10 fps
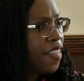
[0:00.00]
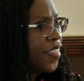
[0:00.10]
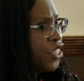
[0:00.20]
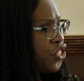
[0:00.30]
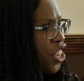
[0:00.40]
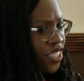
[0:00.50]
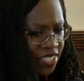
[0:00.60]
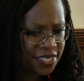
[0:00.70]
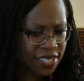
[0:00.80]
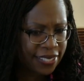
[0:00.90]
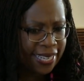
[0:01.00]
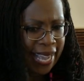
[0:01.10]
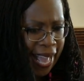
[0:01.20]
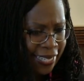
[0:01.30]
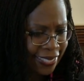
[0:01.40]
that Justice
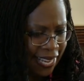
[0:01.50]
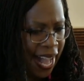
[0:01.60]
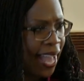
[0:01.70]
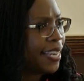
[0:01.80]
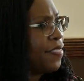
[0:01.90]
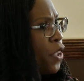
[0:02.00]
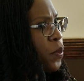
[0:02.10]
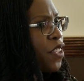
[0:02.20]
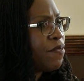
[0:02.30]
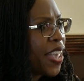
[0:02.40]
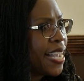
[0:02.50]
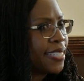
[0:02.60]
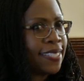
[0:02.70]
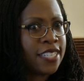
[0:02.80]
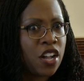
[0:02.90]
Scalia had died and there was a
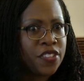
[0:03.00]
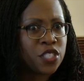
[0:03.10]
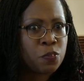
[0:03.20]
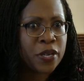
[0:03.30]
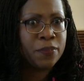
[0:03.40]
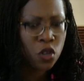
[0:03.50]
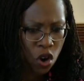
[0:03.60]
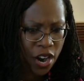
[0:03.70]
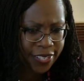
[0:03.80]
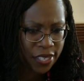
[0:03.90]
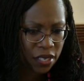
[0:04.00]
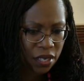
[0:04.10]
vacancy on the Supreme Court.